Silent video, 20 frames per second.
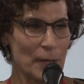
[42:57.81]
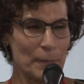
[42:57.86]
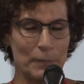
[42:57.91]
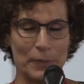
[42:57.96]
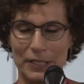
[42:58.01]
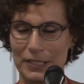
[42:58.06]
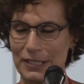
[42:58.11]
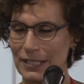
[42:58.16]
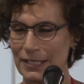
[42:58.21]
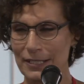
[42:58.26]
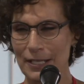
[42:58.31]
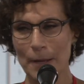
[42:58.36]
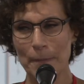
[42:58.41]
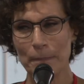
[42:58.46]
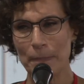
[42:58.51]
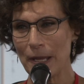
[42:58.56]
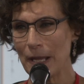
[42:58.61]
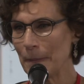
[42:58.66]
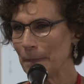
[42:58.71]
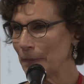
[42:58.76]
But to some
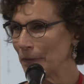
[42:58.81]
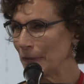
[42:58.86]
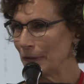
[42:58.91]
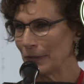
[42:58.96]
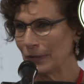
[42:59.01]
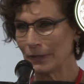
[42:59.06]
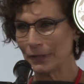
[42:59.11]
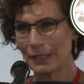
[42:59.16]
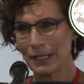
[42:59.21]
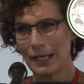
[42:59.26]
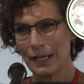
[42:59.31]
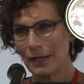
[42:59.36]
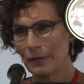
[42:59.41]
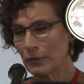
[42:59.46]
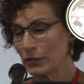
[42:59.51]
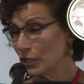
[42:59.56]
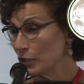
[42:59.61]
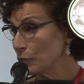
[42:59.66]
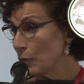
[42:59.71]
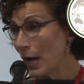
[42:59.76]
people,
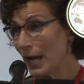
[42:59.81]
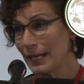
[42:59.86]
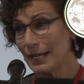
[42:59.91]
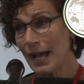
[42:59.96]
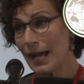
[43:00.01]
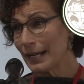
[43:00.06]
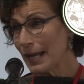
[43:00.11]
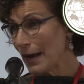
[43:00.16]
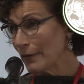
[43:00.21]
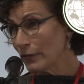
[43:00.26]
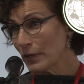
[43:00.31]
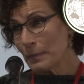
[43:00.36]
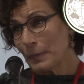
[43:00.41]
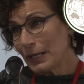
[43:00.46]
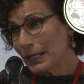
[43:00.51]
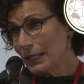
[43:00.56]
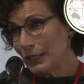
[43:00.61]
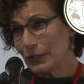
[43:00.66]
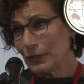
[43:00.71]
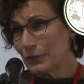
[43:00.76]
which is why not
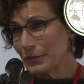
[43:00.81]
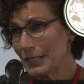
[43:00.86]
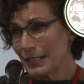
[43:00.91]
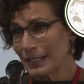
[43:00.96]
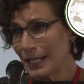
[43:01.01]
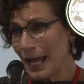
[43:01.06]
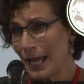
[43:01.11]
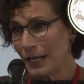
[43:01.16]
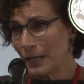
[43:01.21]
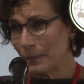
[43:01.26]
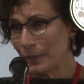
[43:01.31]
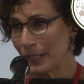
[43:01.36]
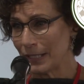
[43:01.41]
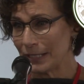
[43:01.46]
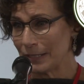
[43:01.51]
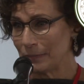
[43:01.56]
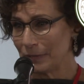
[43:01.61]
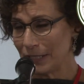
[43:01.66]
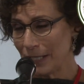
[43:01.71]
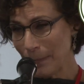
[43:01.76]
everybody uses cannabis.
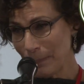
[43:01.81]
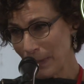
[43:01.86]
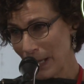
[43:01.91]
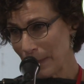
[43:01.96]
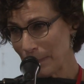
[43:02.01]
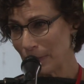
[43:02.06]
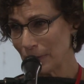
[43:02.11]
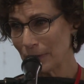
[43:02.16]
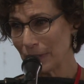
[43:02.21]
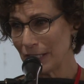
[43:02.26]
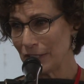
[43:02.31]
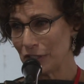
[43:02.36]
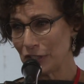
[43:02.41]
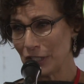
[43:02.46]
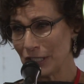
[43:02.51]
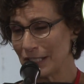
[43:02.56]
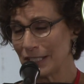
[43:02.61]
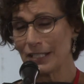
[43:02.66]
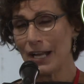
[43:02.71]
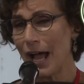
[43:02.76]
Some people, it's
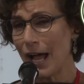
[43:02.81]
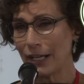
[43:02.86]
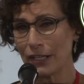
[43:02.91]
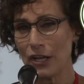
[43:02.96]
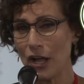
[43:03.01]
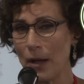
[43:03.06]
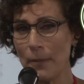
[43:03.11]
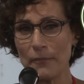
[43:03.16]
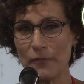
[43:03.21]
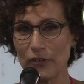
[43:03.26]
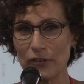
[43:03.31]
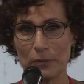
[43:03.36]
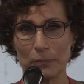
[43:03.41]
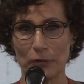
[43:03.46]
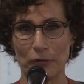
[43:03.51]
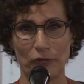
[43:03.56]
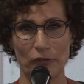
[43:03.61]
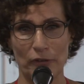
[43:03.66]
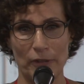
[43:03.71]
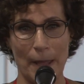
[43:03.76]
just not
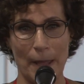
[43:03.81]
comfortable for